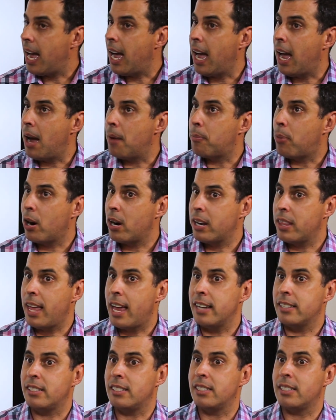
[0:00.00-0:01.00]
Part of
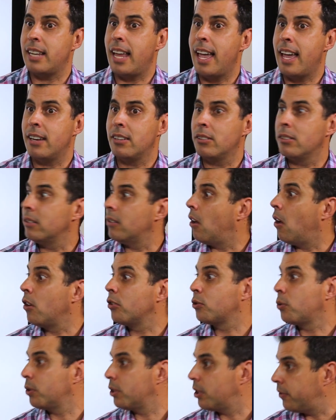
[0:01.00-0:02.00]
that is just to handle
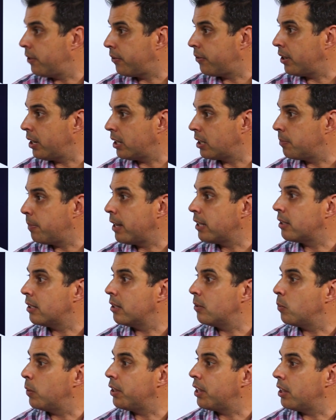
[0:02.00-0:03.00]
all sorts of different
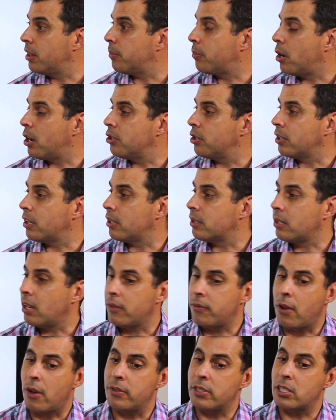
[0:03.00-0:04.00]
expenses within the project
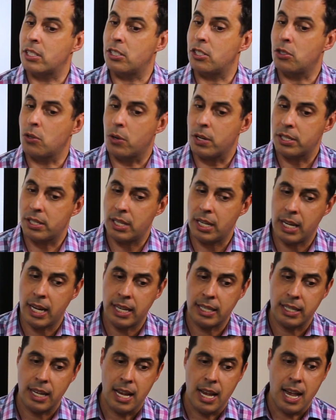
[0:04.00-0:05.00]
itself, obviously sourcing
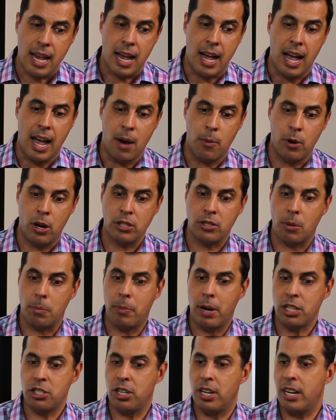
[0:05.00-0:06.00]
it. We're also
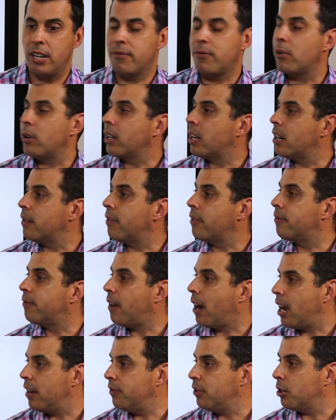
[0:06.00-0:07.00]
budgeting for a kind of
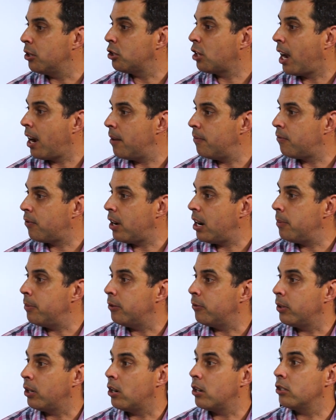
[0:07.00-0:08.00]
a 5-year time frame
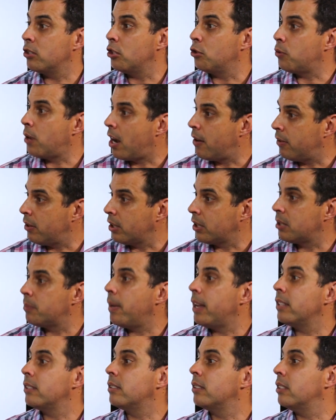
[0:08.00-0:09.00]
in regards to travel
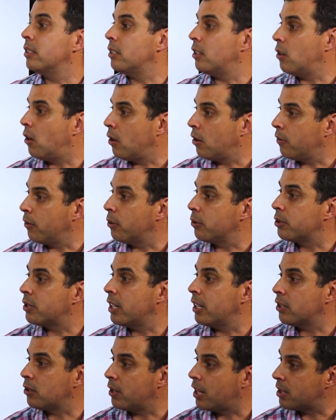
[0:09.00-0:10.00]
expenses and all of those things.